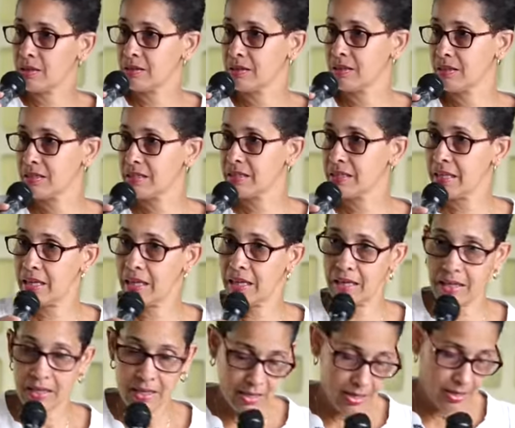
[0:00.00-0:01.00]
The
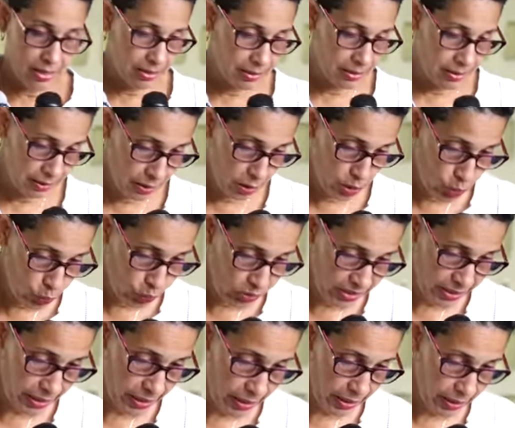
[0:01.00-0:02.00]
CLA, the new
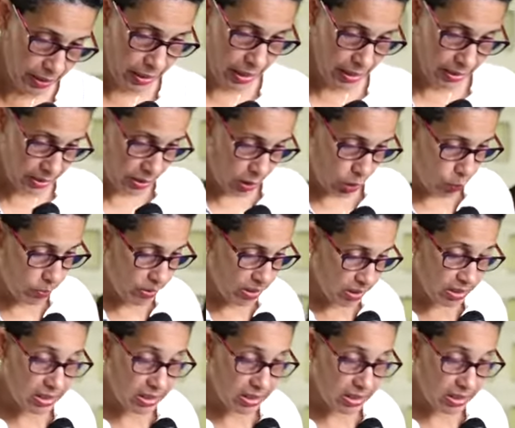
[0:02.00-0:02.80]
CLA has now been